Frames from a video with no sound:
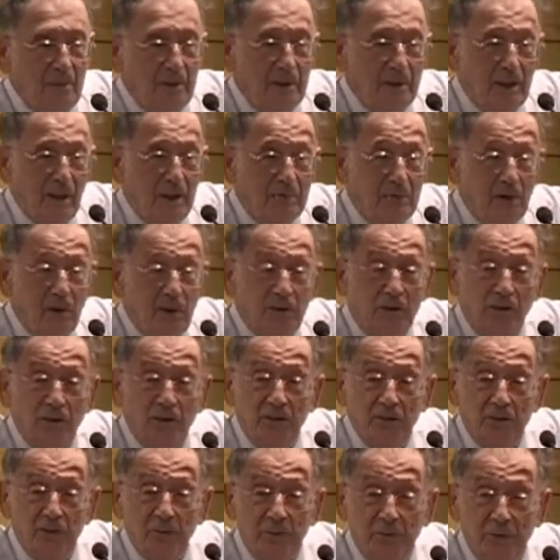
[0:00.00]
but I'm not
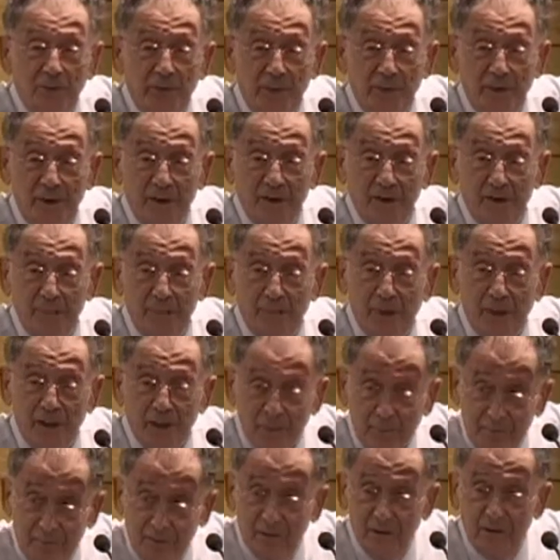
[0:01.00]
going to prepare a
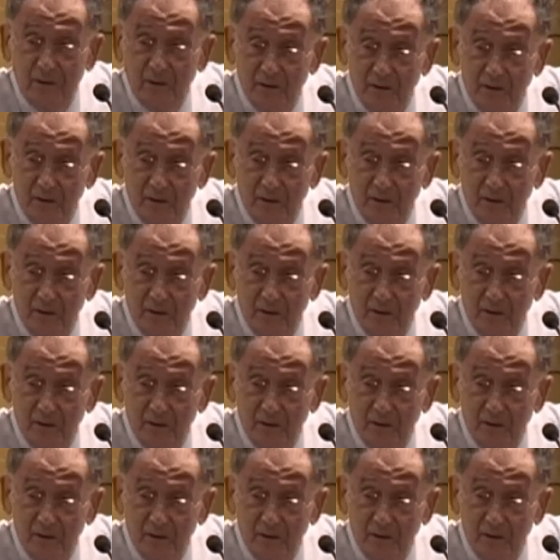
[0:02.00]
paper.